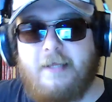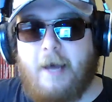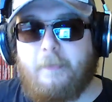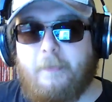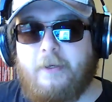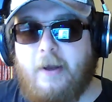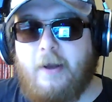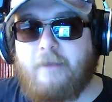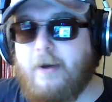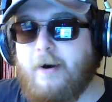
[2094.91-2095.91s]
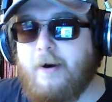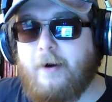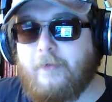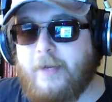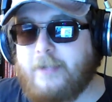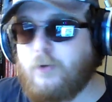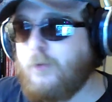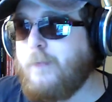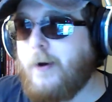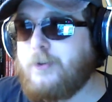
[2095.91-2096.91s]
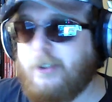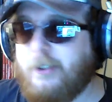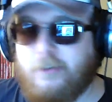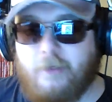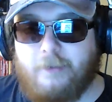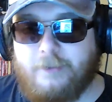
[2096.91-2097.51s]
that, but you like VR, and that's all motion controls.